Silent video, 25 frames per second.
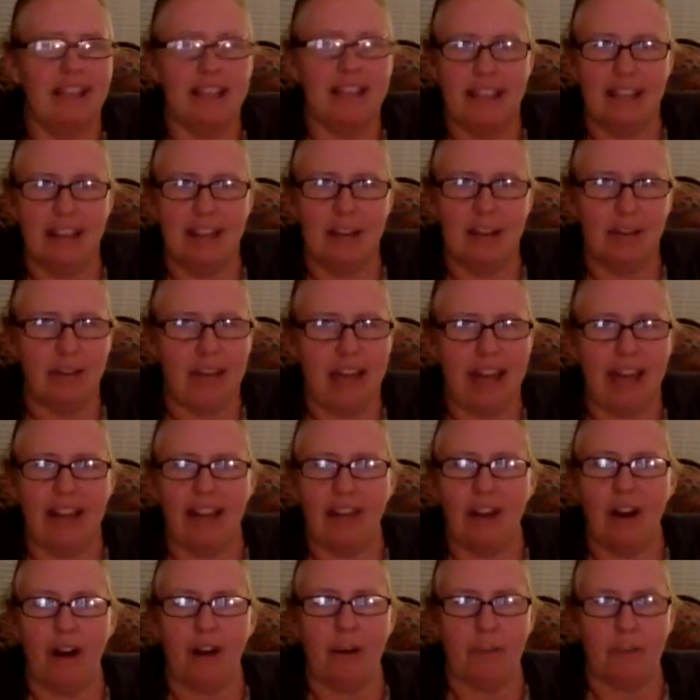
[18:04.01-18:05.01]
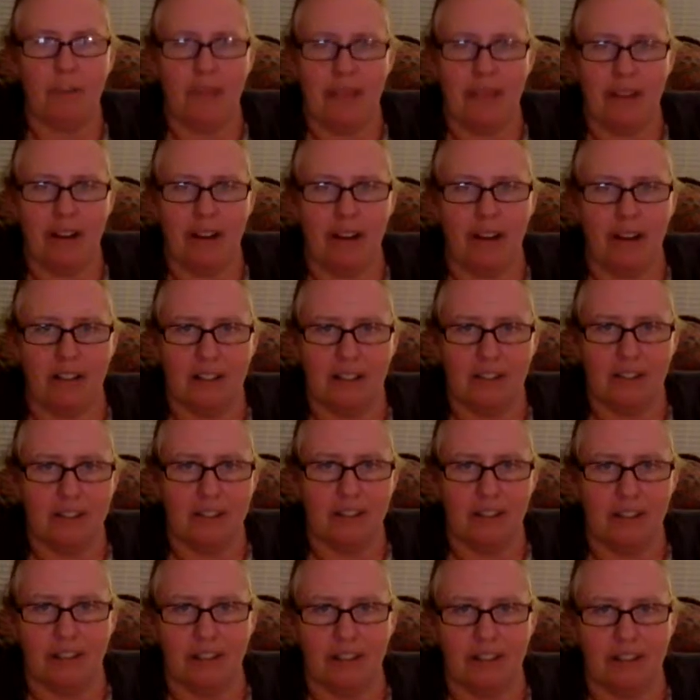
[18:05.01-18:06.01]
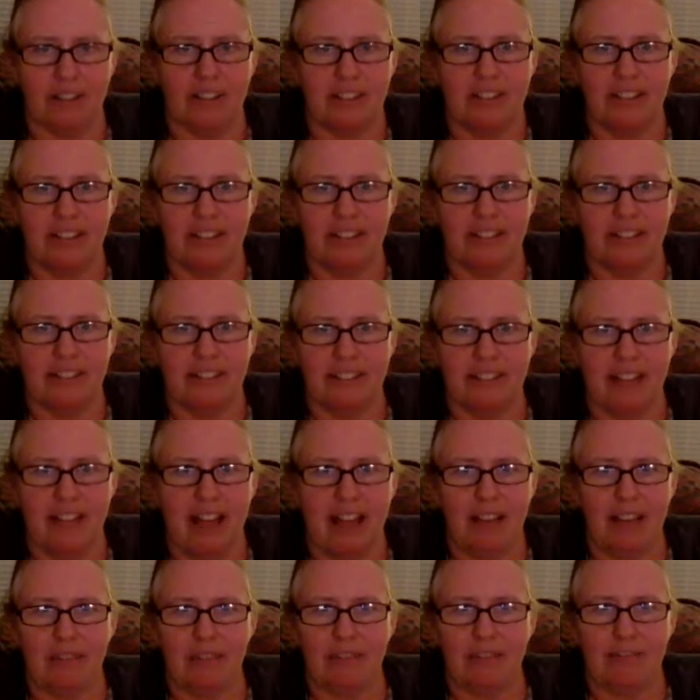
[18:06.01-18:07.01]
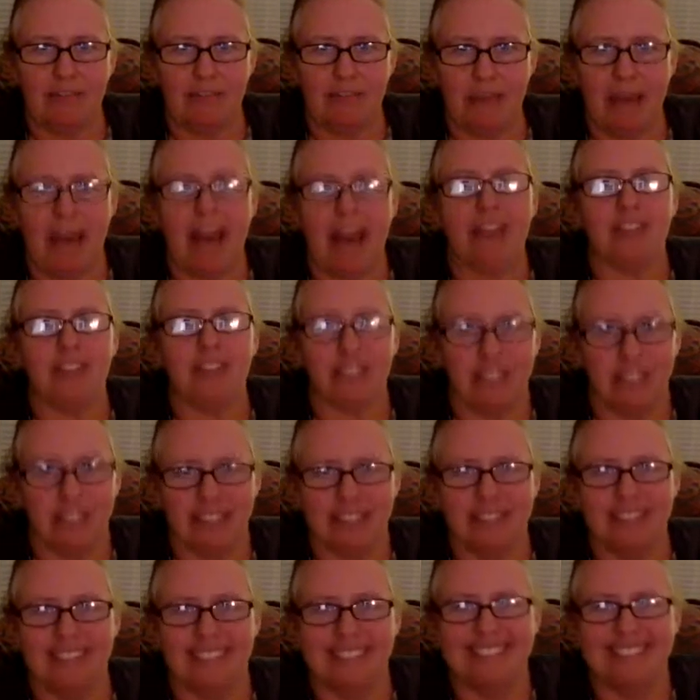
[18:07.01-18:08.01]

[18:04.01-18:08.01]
the end all be all of your life passion.